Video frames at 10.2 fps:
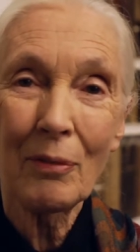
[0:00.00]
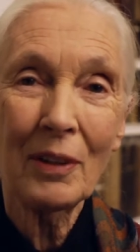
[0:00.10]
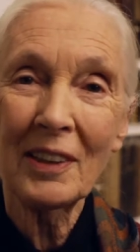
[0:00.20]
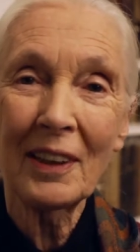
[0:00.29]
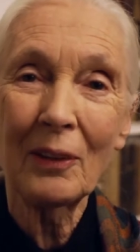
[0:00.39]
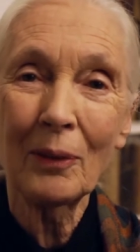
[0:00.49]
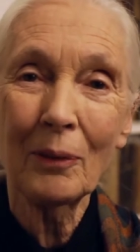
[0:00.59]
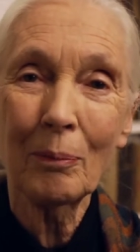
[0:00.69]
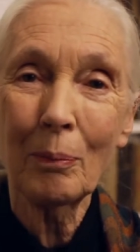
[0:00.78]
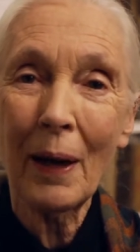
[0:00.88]
every single
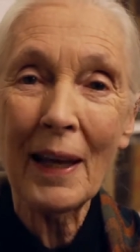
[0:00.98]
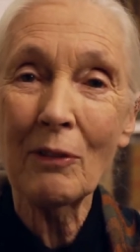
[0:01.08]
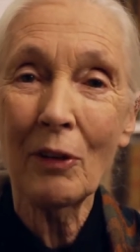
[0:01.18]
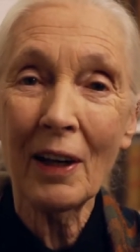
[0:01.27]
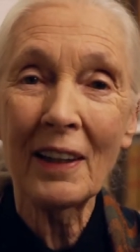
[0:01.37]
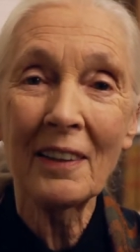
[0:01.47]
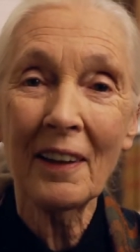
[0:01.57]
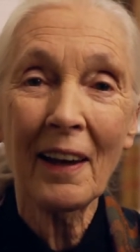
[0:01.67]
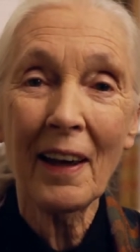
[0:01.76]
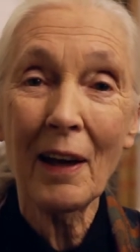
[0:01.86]
plane ride that
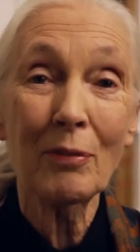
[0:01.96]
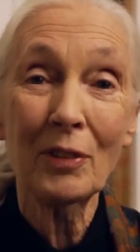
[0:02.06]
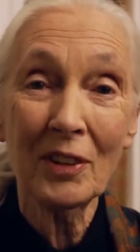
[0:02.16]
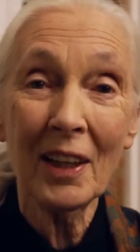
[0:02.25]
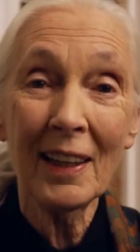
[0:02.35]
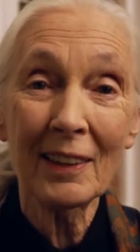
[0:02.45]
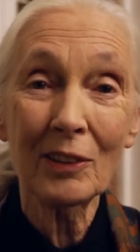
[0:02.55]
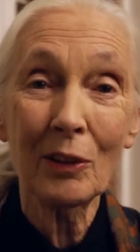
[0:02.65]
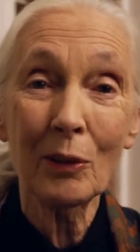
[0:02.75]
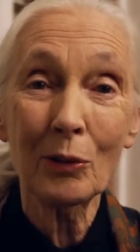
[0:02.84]
I have to take
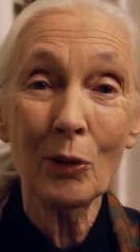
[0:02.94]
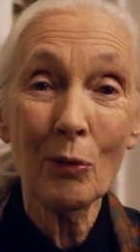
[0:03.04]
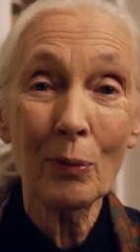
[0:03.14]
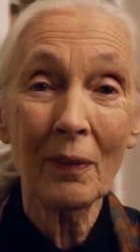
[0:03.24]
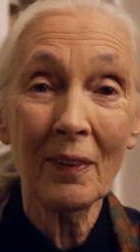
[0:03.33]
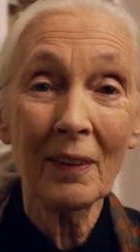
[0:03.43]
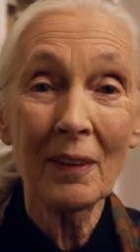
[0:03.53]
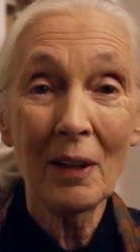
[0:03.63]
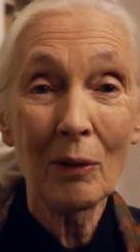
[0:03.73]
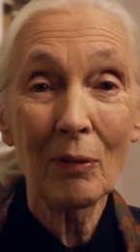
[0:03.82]
starts off with the
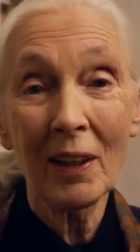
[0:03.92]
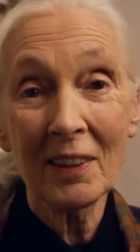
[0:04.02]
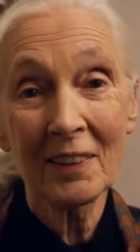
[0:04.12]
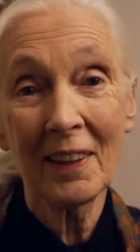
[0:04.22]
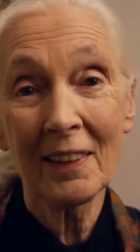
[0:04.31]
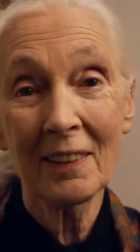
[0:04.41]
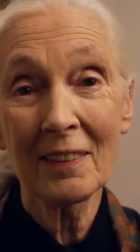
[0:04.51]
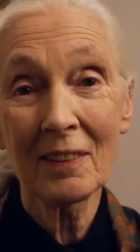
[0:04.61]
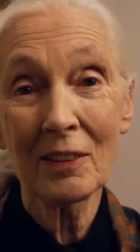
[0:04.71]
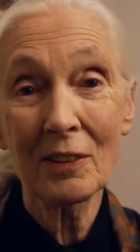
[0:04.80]
flight
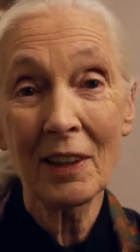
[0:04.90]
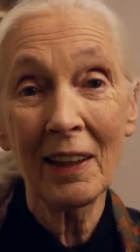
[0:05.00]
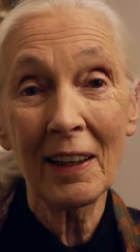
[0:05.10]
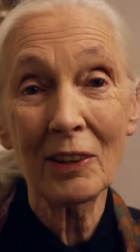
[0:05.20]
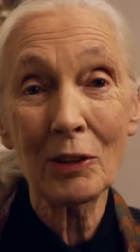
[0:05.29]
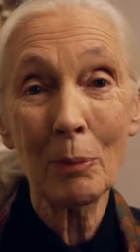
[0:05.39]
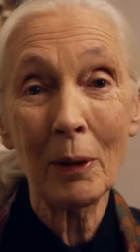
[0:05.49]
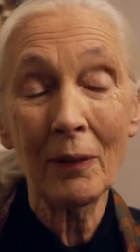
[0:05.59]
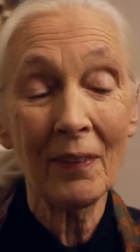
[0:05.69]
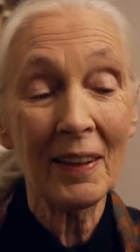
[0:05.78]
attendants telling us
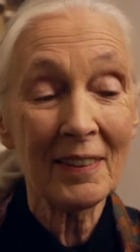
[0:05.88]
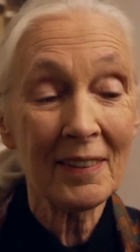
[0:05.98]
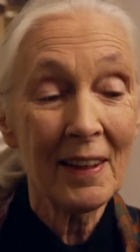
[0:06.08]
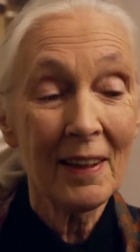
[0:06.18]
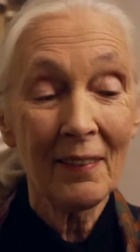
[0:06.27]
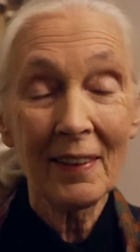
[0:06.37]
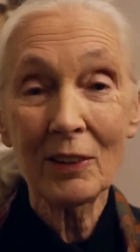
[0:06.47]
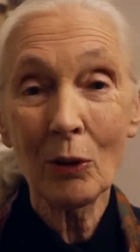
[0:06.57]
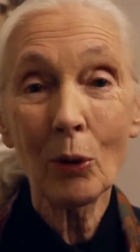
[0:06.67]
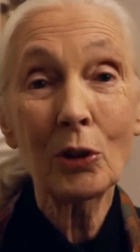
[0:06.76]
about these
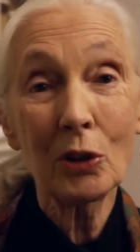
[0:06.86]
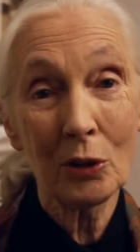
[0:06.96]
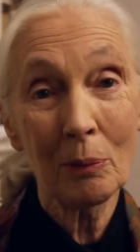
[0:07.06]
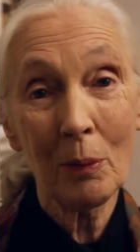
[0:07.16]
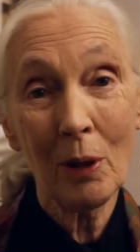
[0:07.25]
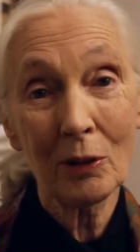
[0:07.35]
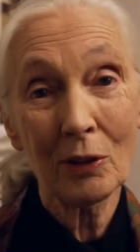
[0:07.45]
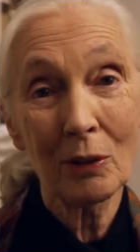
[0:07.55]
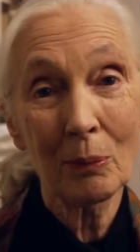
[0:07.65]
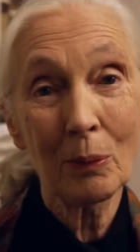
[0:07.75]
these oxygen
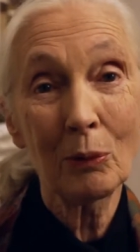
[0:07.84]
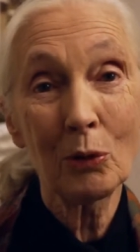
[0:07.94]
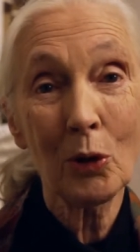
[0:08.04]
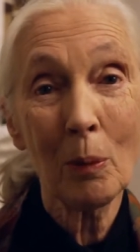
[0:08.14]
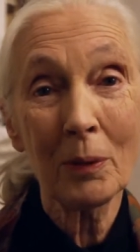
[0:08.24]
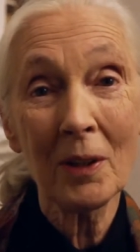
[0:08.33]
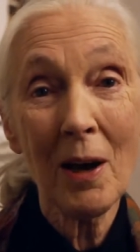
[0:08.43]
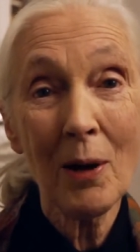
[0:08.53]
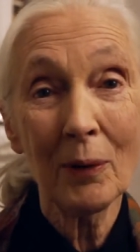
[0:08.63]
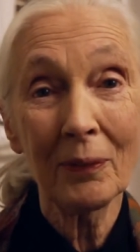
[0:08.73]
masks that will drop
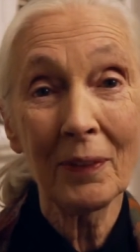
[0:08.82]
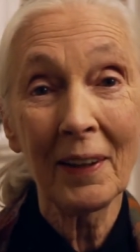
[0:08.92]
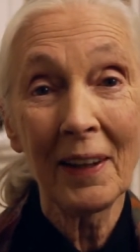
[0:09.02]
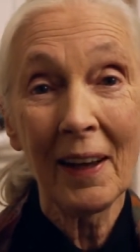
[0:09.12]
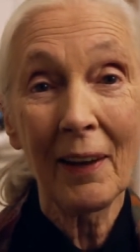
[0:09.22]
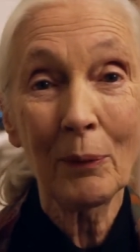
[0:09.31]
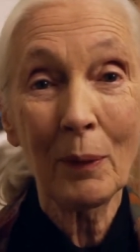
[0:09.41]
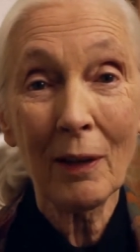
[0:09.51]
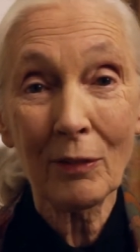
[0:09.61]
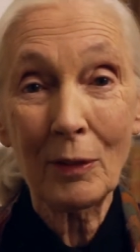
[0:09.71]
down and that
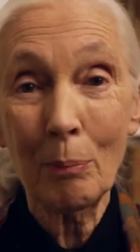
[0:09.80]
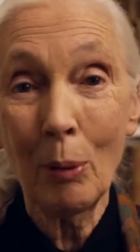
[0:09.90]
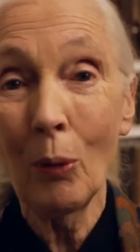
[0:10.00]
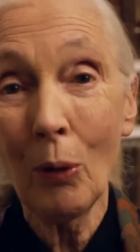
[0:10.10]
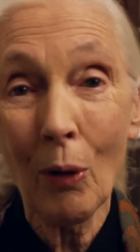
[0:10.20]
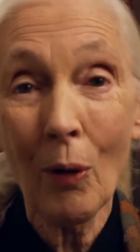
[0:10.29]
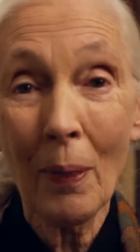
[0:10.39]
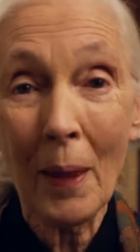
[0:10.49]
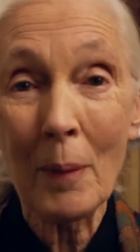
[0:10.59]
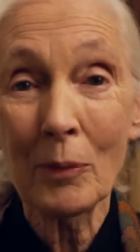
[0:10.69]
we have to pull
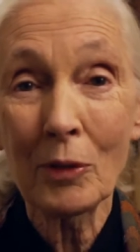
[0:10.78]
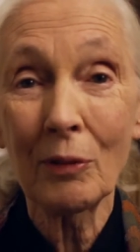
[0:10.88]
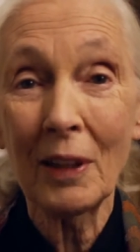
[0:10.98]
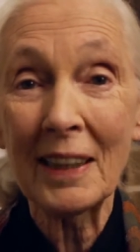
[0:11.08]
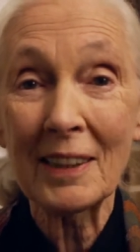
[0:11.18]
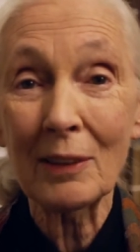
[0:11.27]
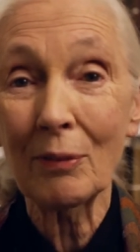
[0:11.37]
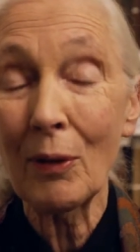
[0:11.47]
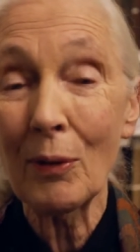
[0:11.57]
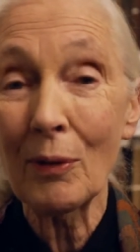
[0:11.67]
on them to release the
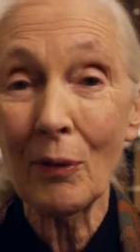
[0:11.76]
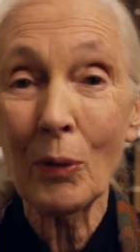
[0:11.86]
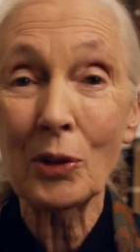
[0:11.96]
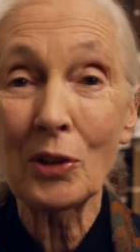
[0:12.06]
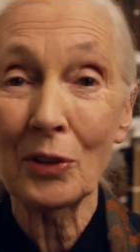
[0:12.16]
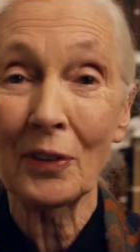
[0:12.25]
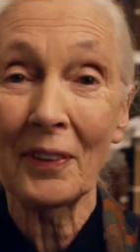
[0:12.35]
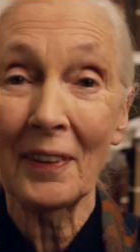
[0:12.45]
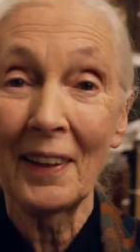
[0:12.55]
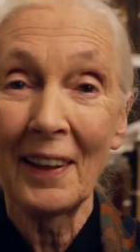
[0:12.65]
flow of oxygen.